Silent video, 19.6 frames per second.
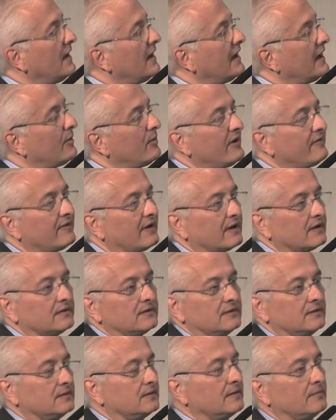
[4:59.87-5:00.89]
However,
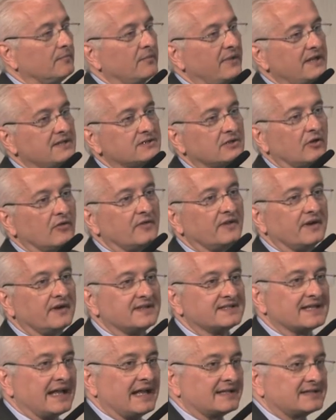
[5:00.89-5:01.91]
based on the
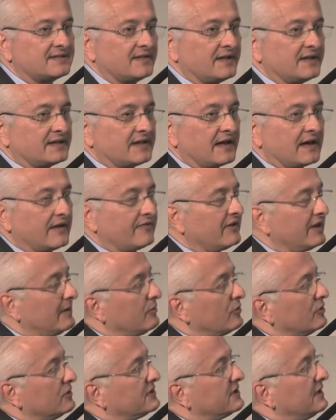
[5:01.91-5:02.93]
results that are
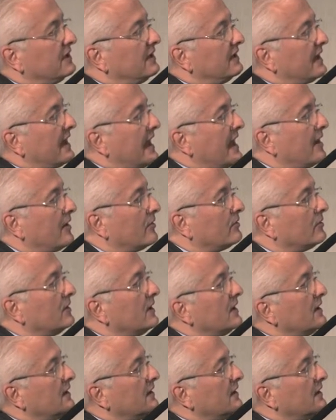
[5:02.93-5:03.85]
available till now,